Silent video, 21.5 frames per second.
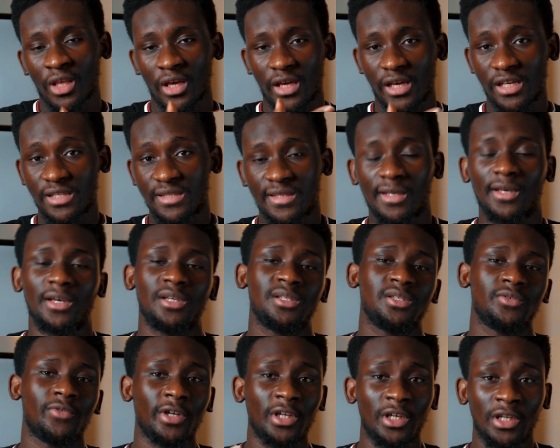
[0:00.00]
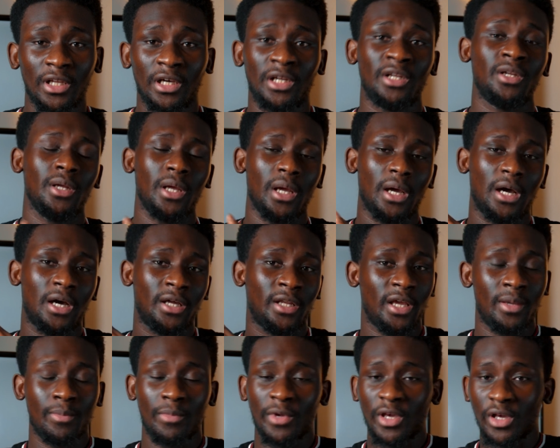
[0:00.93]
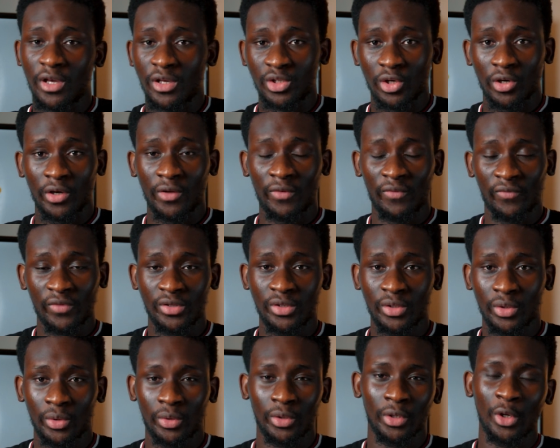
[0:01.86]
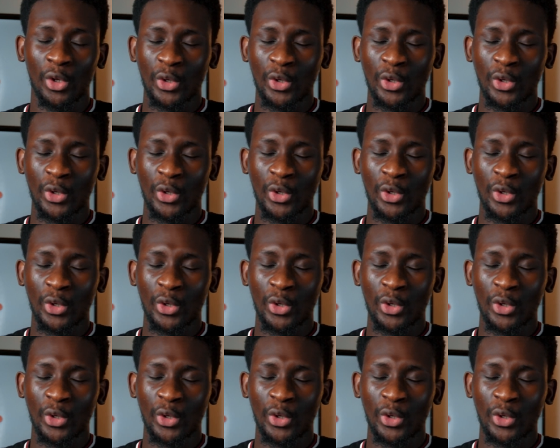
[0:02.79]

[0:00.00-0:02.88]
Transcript: a text rather than an image or a video.